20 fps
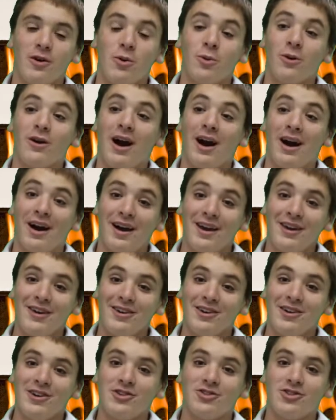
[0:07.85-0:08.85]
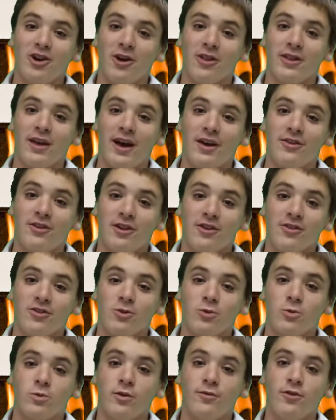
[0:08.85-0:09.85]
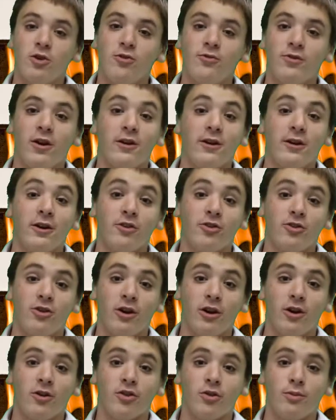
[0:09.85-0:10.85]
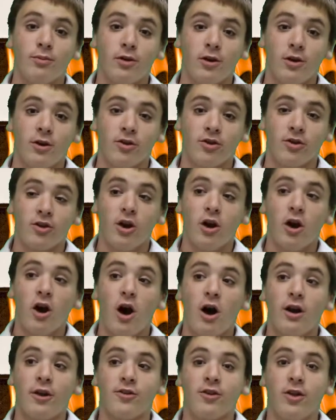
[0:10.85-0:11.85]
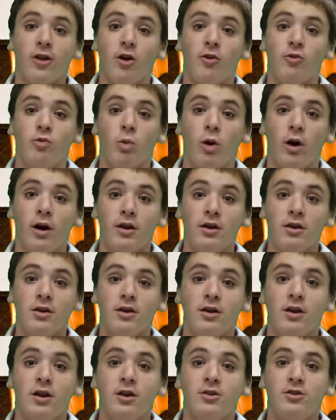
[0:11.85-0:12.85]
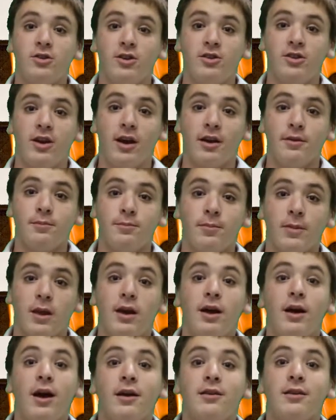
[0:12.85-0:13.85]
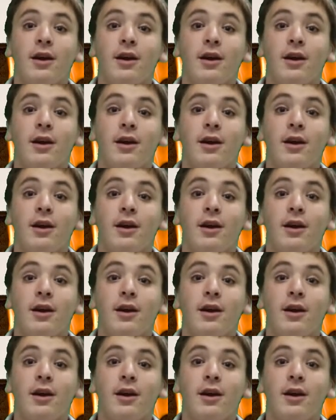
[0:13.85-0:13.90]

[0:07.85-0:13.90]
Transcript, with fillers: where I, Charley Isaacs, review various chairs in verse on a scale of 1 to 10.